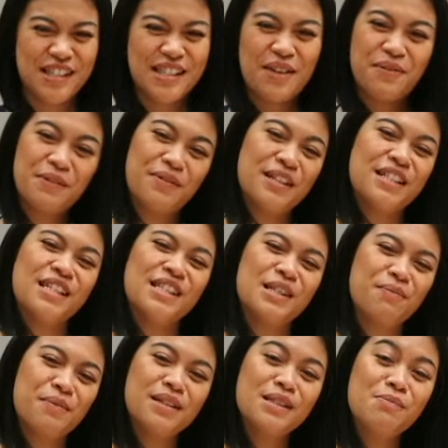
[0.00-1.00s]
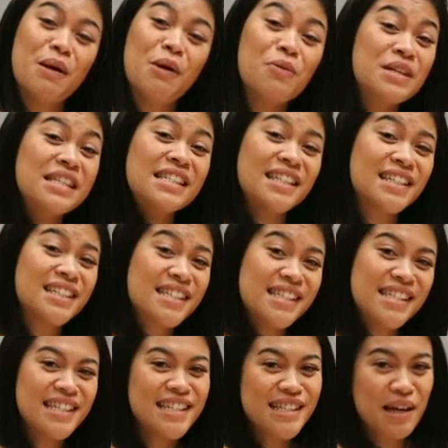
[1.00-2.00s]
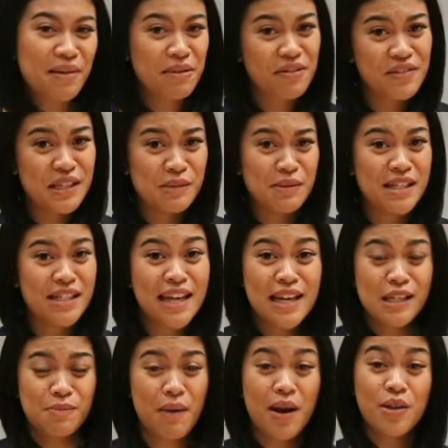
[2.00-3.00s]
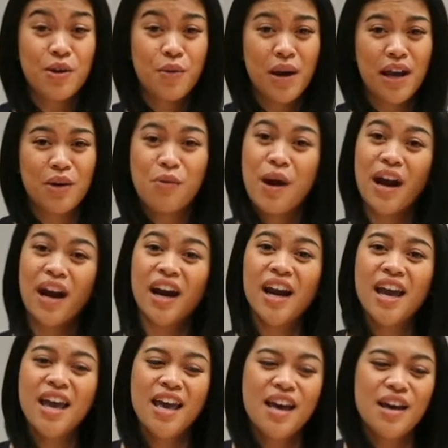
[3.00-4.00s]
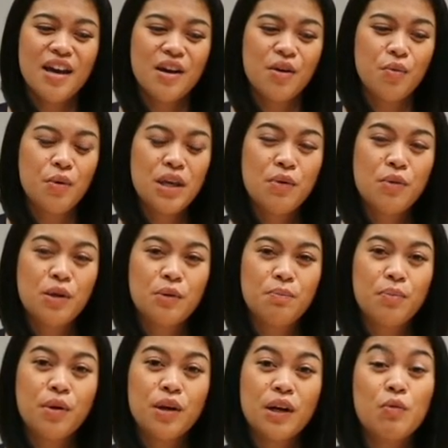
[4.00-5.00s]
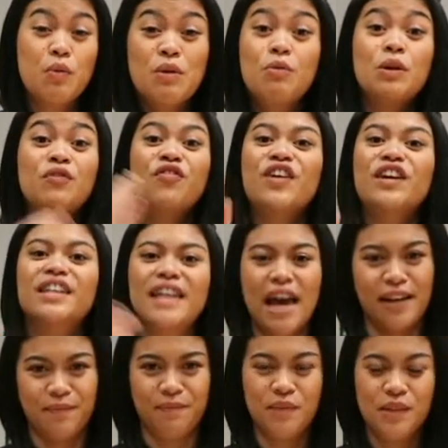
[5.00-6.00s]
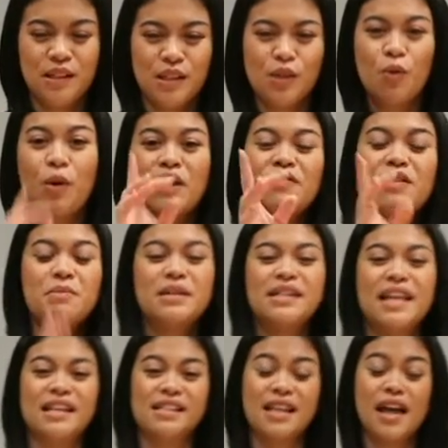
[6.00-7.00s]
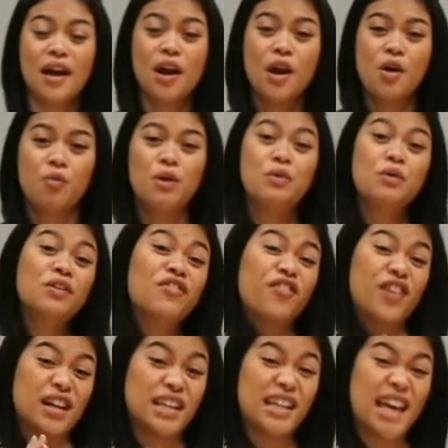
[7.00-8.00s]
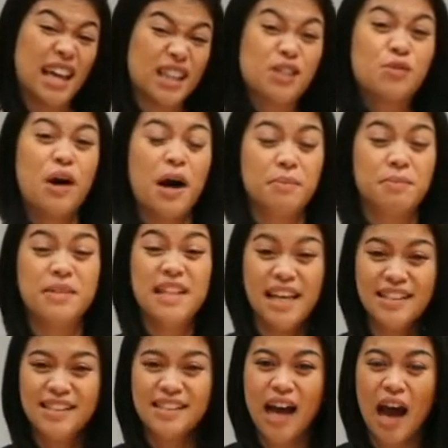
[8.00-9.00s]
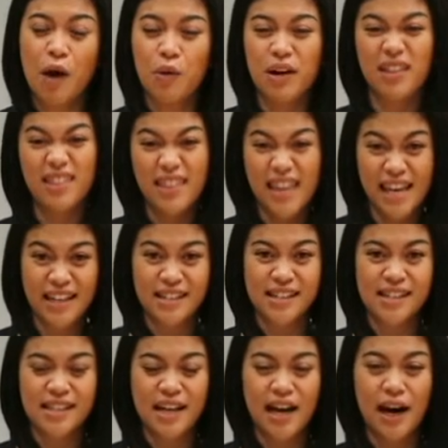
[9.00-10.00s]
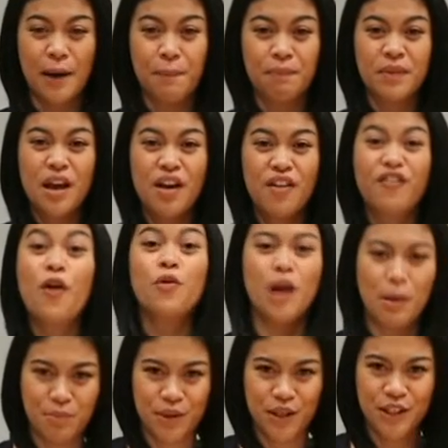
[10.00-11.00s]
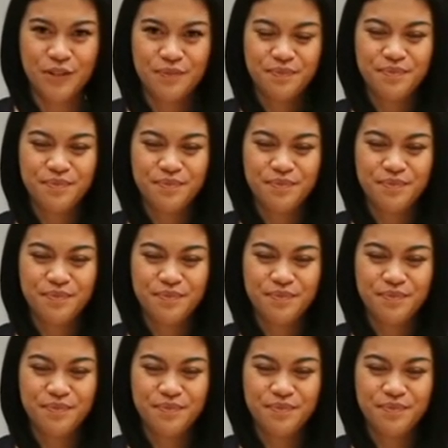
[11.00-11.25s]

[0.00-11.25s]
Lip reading: some participants, but we still see some of these mistakes, by the way, where we would forget. So one of the mistakes is that we would forget to update our latest phone number,